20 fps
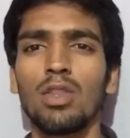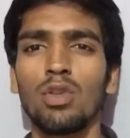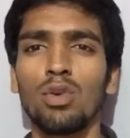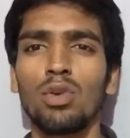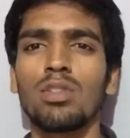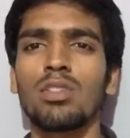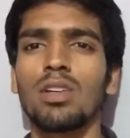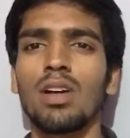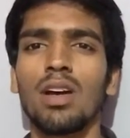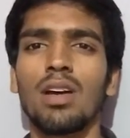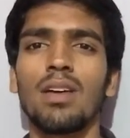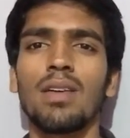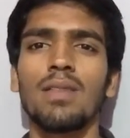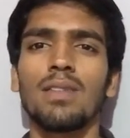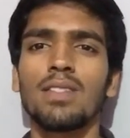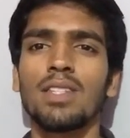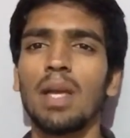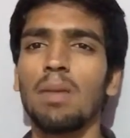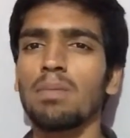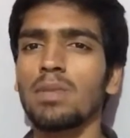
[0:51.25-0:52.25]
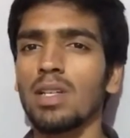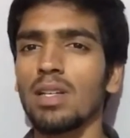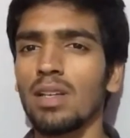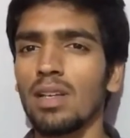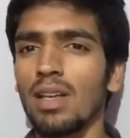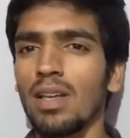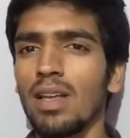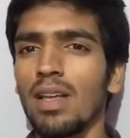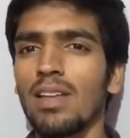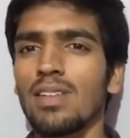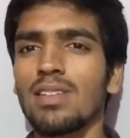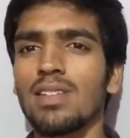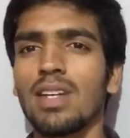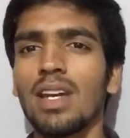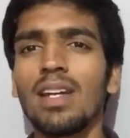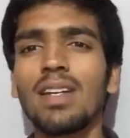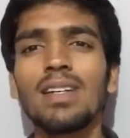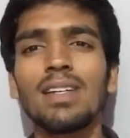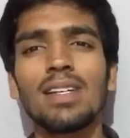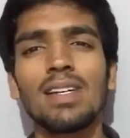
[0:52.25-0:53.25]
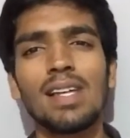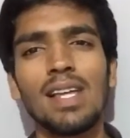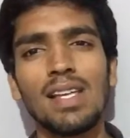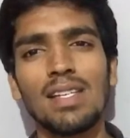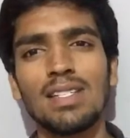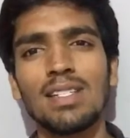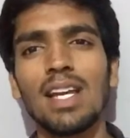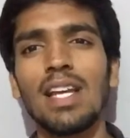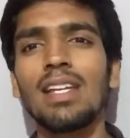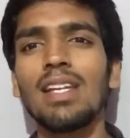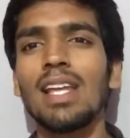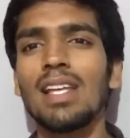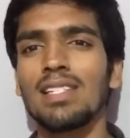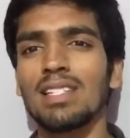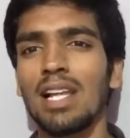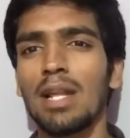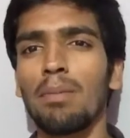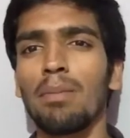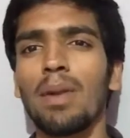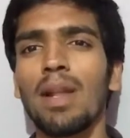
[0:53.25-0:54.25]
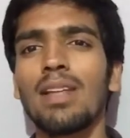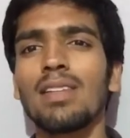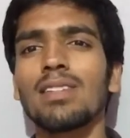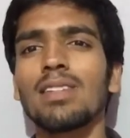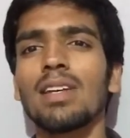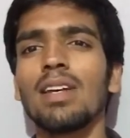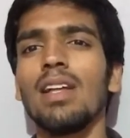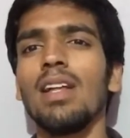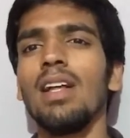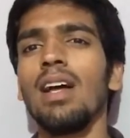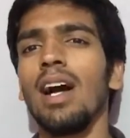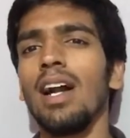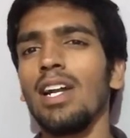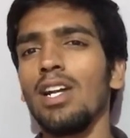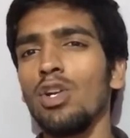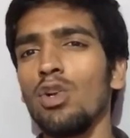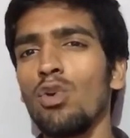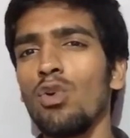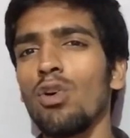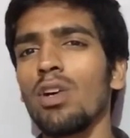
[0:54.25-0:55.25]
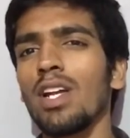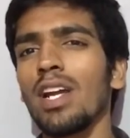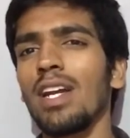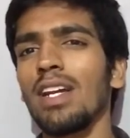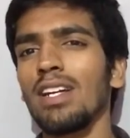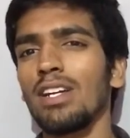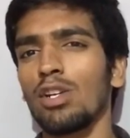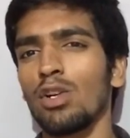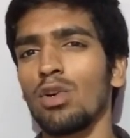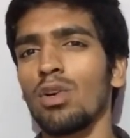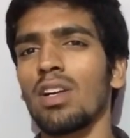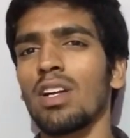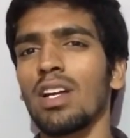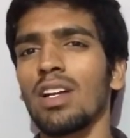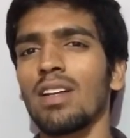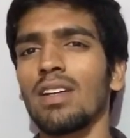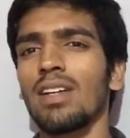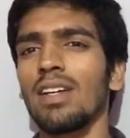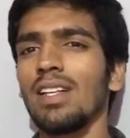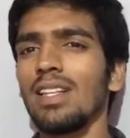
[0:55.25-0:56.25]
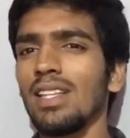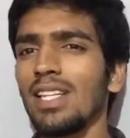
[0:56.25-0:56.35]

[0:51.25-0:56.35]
Those are Samsung S8, S9, S9 Plus, and Note 8, Note 9.